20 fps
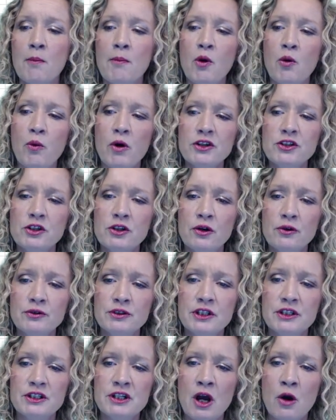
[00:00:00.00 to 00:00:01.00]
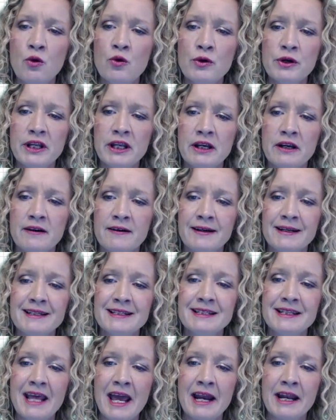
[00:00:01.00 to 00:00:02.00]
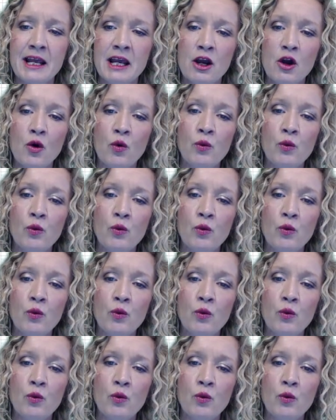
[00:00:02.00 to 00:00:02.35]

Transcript: But what you're going to note here is that